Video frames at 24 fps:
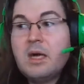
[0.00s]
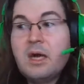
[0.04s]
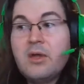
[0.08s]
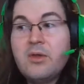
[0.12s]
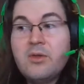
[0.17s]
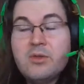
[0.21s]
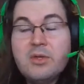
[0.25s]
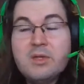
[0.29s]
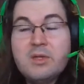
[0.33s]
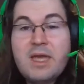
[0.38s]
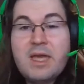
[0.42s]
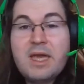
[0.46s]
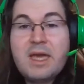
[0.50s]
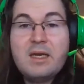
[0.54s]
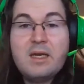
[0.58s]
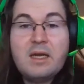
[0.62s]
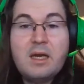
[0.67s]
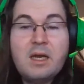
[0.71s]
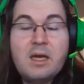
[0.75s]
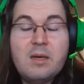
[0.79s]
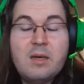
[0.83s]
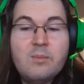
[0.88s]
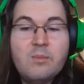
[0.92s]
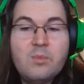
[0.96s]
Other than that,
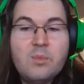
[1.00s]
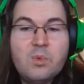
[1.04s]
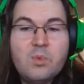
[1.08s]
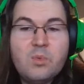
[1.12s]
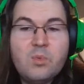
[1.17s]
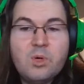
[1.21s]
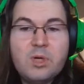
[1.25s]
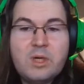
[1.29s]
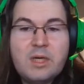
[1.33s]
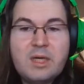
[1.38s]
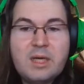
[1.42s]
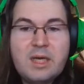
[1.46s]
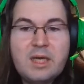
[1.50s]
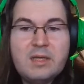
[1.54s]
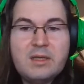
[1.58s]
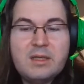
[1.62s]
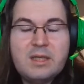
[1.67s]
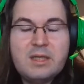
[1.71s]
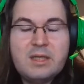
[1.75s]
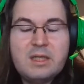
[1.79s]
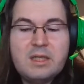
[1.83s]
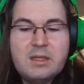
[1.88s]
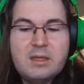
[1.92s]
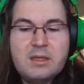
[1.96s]
I'm working on
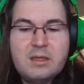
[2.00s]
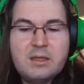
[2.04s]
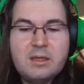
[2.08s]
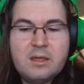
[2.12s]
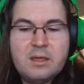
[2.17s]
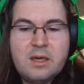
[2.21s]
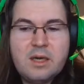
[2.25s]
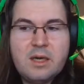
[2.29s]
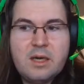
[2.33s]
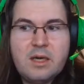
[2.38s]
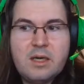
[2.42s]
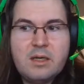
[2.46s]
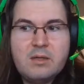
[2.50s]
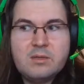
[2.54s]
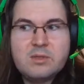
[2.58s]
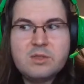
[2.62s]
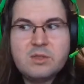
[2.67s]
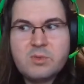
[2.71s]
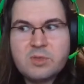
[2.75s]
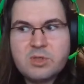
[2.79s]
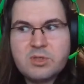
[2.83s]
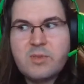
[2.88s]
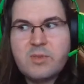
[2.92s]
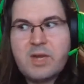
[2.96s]
the
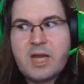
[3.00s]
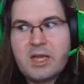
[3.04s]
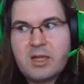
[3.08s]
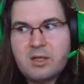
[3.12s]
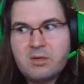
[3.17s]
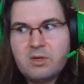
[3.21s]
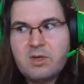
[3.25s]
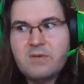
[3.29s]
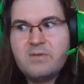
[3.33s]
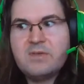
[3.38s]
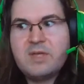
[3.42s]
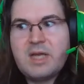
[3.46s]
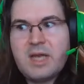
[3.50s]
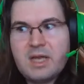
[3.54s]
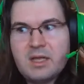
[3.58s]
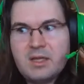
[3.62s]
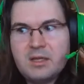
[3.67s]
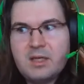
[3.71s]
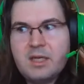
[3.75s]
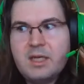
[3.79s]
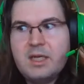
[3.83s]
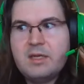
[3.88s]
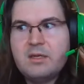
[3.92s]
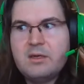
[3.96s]
switch from alloc-ref to
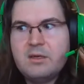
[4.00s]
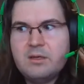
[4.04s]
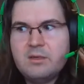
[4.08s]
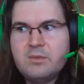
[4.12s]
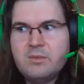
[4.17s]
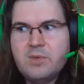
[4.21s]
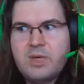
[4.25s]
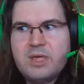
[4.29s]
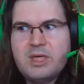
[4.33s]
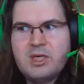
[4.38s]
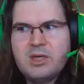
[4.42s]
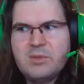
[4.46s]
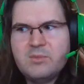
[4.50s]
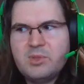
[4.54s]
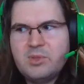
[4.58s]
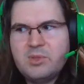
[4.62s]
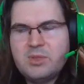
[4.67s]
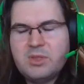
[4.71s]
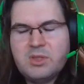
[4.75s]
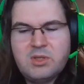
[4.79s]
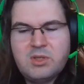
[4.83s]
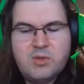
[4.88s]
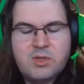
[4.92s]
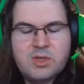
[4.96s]
allocator. Right now I'm
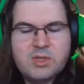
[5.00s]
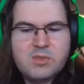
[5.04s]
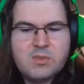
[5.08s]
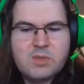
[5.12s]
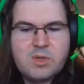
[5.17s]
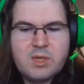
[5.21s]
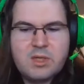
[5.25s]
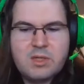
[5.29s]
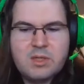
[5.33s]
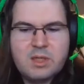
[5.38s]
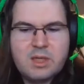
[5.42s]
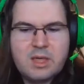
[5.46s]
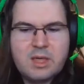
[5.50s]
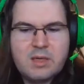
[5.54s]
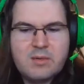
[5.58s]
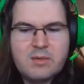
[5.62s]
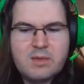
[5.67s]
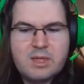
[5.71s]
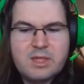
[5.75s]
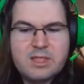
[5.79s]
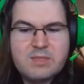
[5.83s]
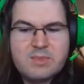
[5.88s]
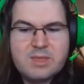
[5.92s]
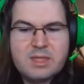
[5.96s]
doing the Unix one.
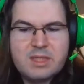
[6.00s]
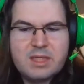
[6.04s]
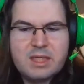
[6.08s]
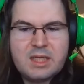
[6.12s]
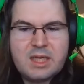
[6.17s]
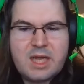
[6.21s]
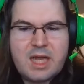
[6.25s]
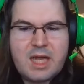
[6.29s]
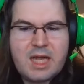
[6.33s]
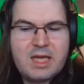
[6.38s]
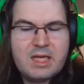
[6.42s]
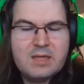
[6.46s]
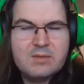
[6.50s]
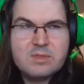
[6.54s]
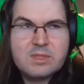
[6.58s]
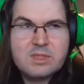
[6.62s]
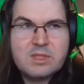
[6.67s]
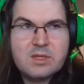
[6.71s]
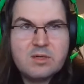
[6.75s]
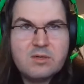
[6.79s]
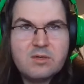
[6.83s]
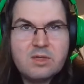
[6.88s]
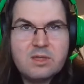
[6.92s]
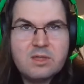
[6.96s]
It's been kind of
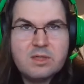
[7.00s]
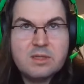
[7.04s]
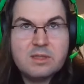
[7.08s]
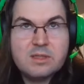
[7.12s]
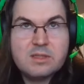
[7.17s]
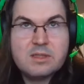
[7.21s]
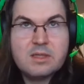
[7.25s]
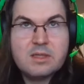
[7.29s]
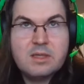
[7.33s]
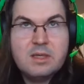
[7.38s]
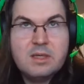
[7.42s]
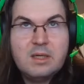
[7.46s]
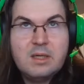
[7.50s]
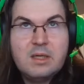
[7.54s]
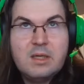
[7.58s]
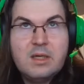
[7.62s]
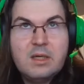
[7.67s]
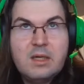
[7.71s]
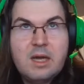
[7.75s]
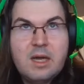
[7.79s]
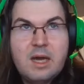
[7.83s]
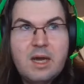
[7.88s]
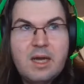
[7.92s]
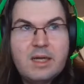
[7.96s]
slow because
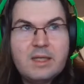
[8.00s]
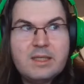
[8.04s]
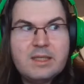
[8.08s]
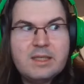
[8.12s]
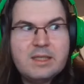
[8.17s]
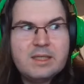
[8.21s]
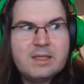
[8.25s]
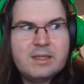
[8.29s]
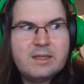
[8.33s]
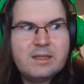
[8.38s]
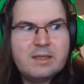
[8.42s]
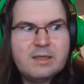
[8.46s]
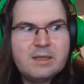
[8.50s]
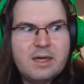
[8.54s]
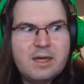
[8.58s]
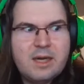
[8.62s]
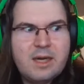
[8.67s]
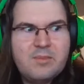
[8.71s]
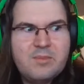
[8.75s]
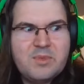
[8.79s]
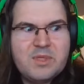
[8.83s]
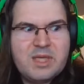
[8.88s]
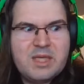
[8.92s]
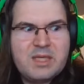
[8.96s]
I did an
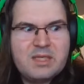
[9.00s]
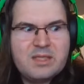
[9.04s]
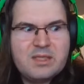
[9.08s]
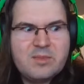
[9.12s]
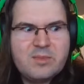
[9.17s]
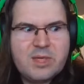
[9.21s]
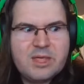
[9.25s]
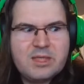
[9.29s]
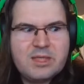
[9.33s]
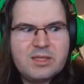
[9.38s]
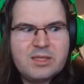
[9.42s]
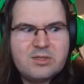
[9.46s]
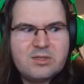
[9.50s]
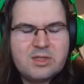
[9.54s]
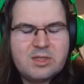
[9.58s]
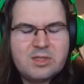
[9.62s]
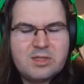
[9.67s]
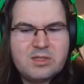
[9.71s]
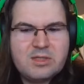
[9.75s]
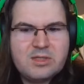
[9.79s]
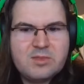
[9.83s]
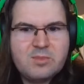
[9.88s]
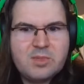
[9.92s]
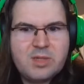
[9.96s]
update to my IntelliJ
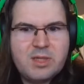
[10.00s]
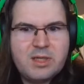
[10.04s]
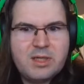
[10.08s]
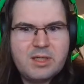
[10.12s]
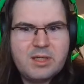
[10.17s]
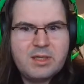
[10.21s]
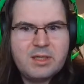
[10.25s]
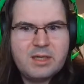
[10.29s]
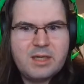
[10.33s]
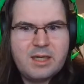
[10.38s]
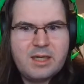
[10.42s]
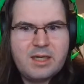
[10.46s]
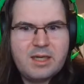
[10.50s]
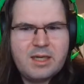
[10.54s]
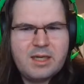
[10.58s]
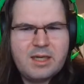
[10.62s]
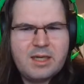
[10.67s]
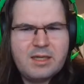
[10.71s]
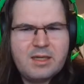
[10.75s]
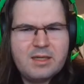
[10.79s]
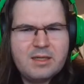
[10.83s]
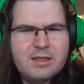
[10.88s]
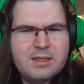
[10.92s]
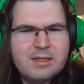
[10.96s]
Elixir plugin, and
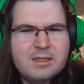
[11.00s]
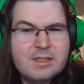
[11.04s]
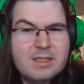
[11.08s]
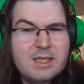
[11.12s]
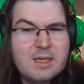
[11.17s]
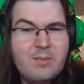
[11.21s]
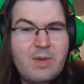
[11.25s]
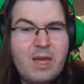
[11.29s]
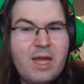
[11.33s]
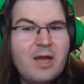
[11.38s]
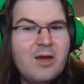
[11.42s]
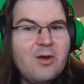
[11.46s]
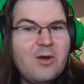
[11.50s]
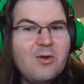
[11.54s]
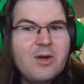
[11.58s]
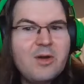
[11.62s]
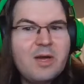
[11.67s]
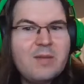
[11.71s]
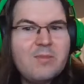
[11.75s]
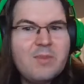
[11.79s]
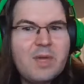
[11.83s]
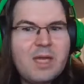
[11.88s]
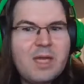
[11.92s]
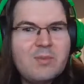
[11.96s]
I somehow
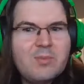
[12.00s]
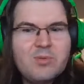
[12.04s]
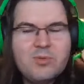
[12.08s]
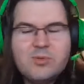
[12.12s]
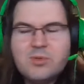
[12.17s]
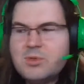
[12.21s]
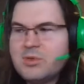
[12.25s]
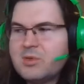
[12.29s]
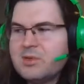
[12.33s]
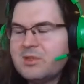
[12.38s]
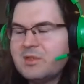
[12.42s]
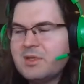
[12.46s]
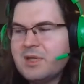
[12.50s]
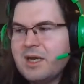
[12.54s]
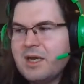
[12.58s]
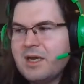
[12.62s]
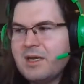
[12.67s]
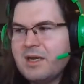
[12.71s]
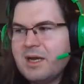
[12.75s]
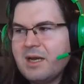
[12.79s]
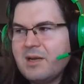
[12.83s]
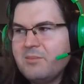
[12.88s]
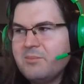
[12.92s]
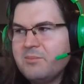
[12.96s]
am able to,
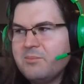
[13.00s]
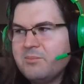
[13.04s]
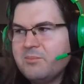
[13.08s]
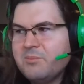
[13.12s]
I